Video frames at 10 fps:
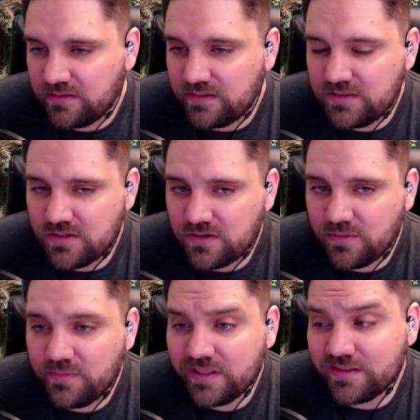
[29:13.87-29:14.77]
there
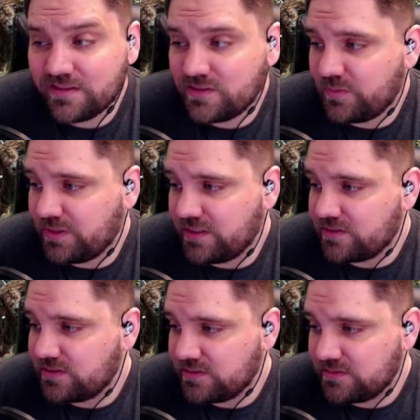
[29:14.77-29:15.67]
are millions of
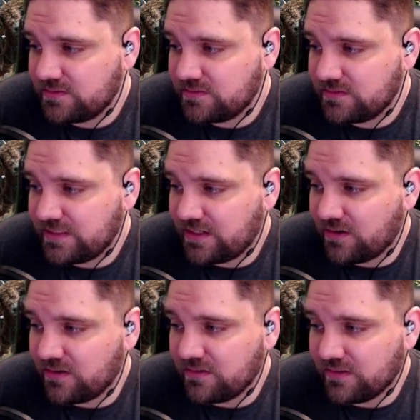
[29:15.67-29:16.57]
players that
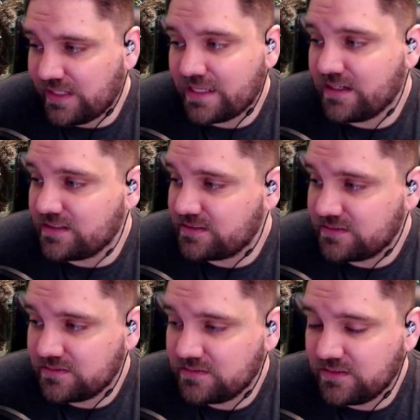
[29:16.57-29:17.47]
aren't like
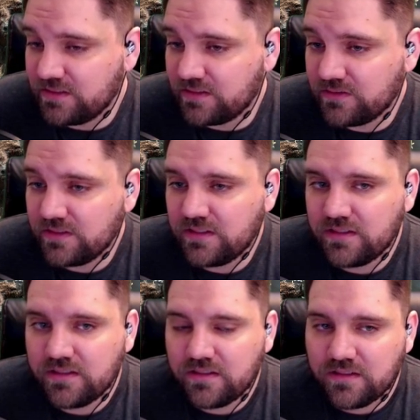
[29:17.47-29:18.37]
us,
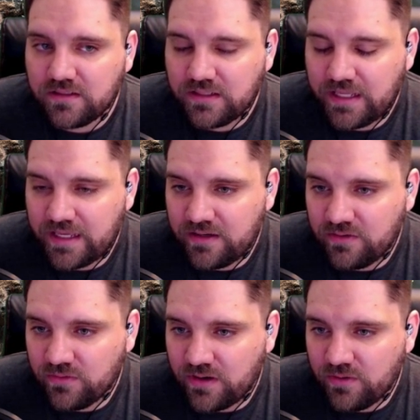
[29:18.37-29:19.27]

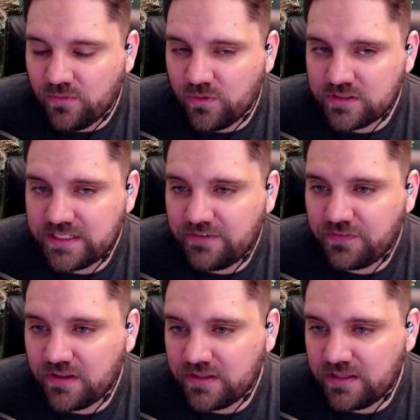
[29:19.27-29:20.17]
and we're
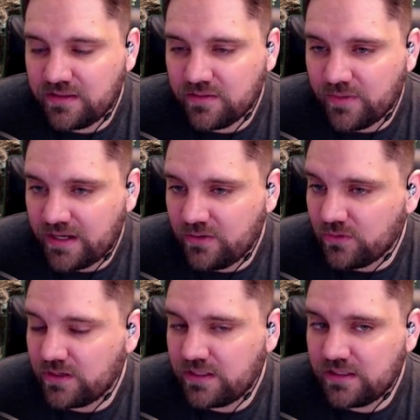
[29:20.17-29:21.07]
definitely the
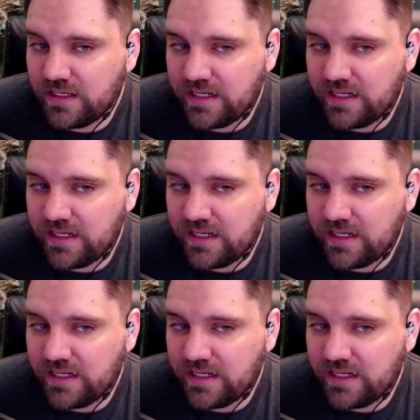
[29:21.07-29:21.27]
minority.